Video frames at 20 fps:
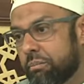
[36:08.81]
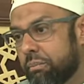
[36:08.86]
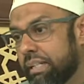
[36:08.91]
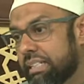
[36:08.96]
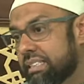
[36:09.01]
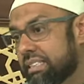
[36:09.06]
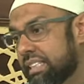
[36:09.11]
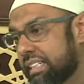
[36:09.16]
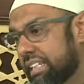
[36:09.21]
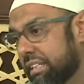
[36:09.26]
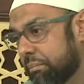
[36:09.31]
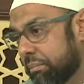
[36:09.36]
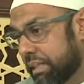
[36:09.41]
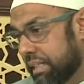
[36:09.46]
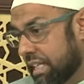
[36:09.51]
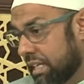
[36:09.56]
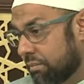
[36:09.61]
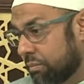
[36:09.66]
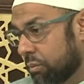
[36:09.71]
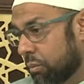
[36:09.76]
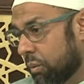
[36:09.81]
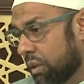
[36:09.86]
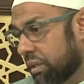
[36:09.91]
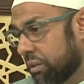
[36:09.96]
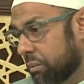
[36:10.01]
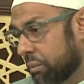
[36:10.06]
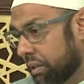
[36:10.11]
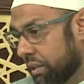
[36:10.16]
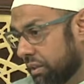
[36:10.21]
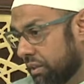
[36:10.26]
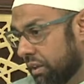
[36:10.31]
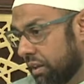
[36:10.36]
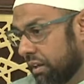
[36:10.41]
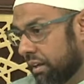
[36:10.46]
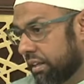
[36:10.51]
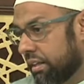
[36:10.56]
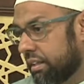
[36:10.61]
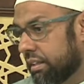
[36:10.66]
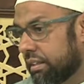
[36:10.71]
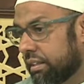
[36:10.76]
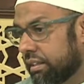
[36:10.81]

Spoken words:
basically become one with God,